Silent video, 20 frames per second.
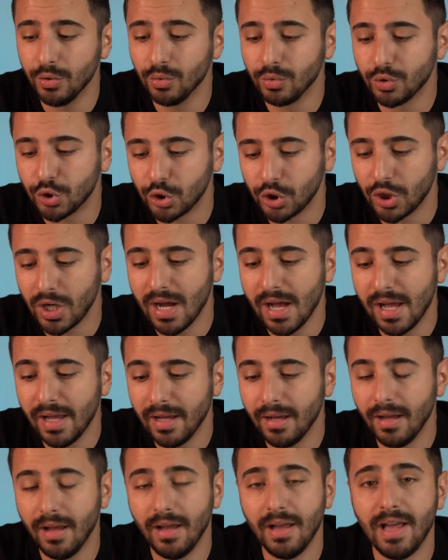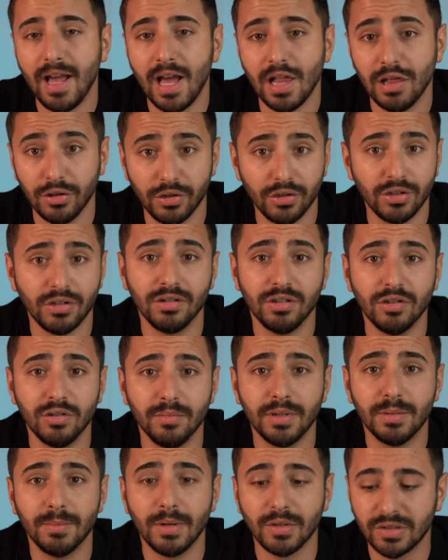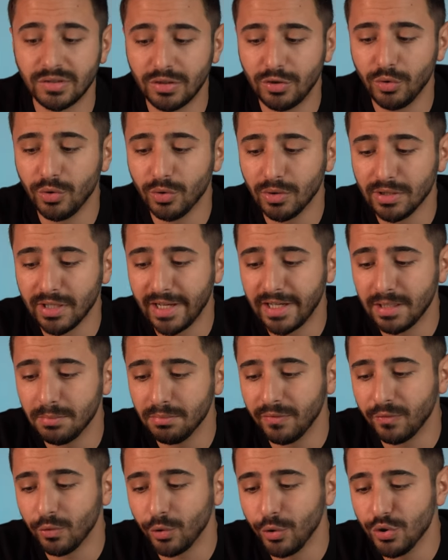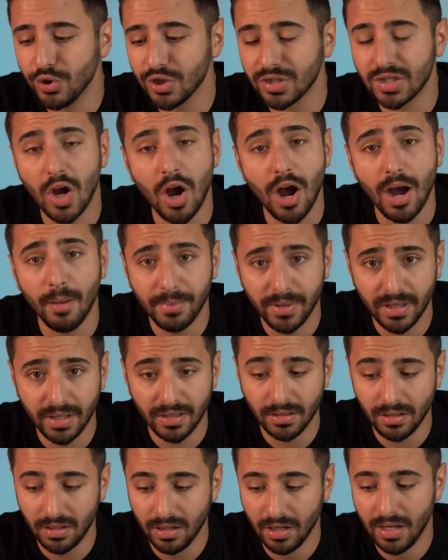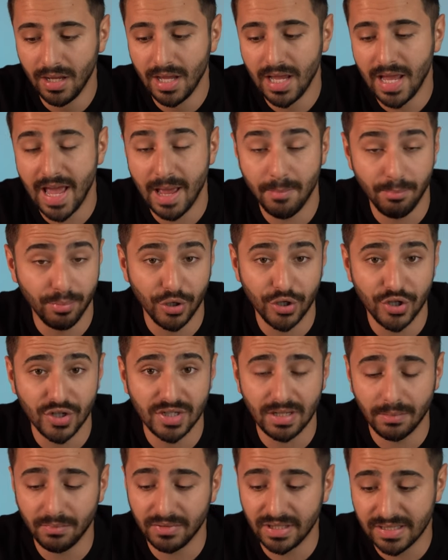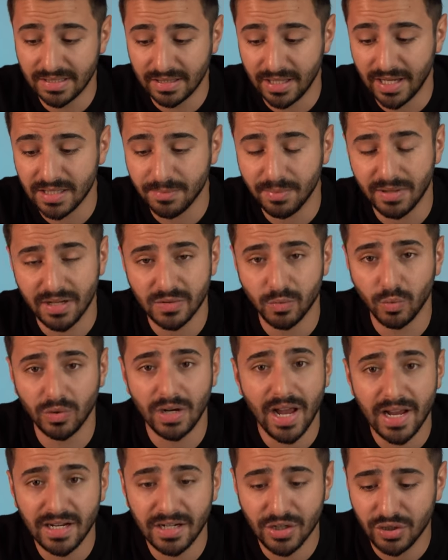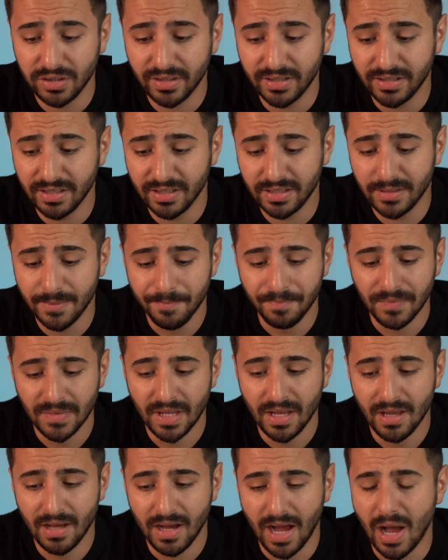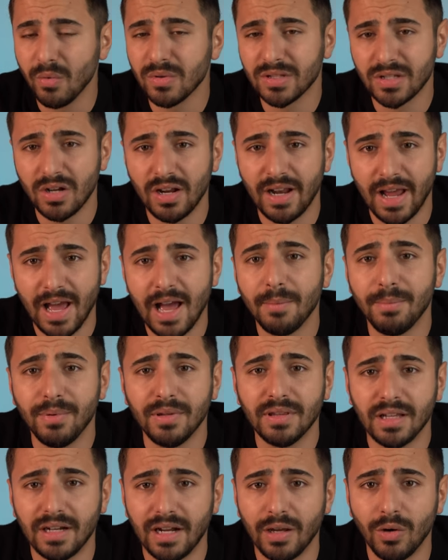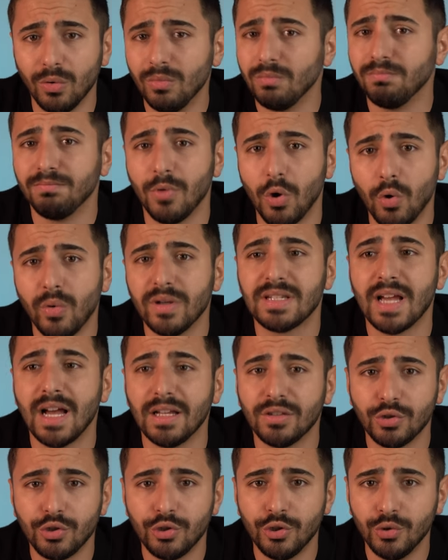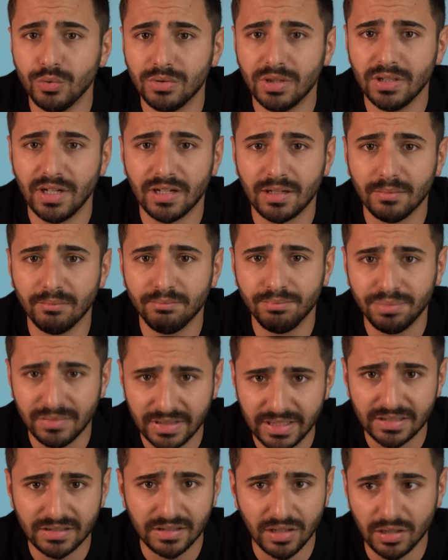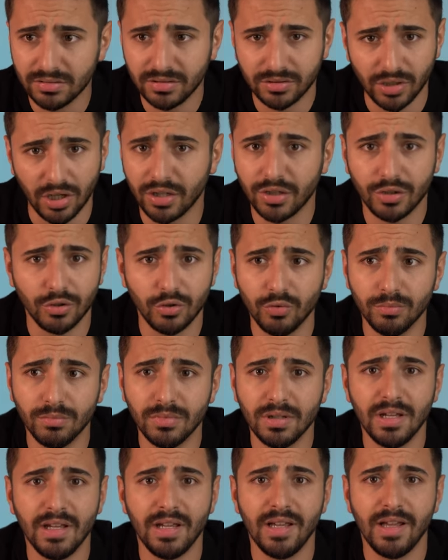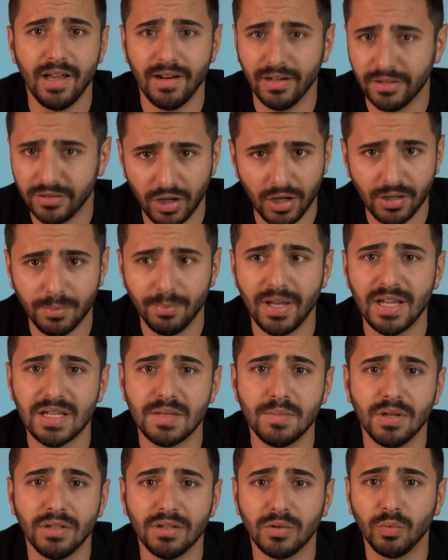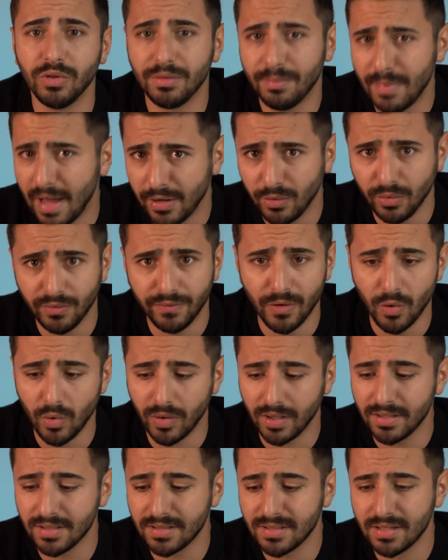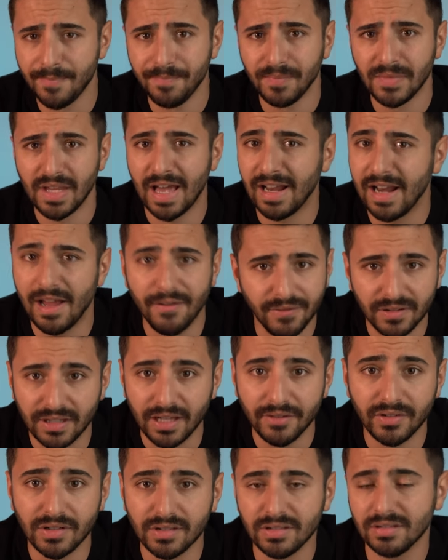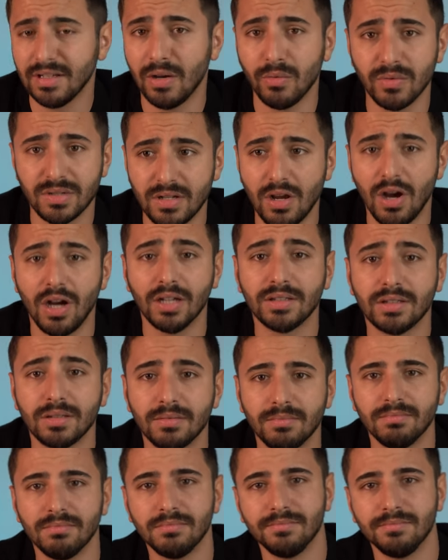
you try and learn a little bit about studio lighting before you just hop in and purchase some of these lights. Because when I initially did, I was not happy that I always had to shoot in a complete dark room in a dark basement with manual focus at f11. That was not